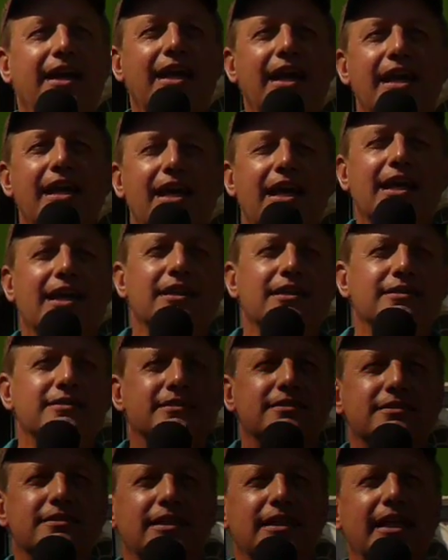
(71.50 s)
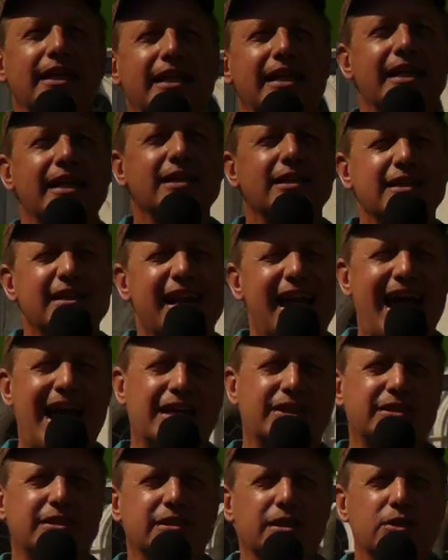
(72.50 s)
and he is the
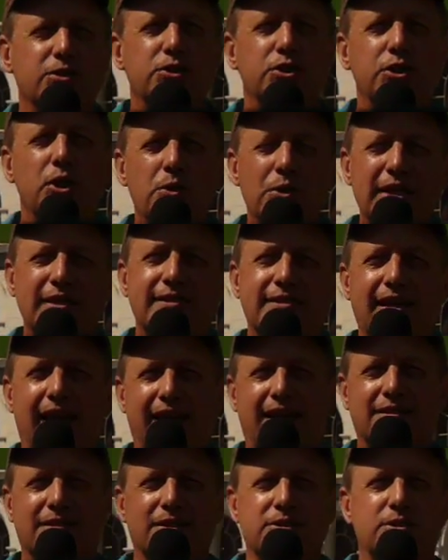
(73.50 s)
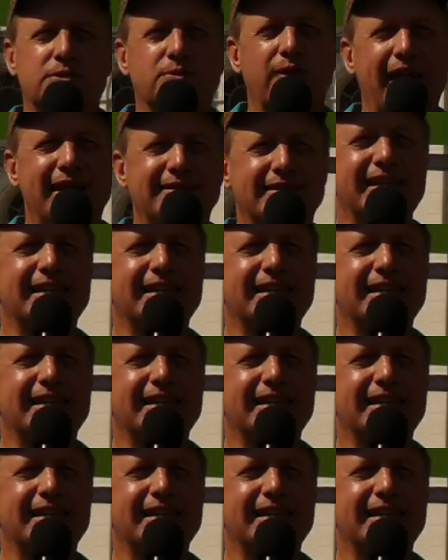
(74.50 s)
international unicyclist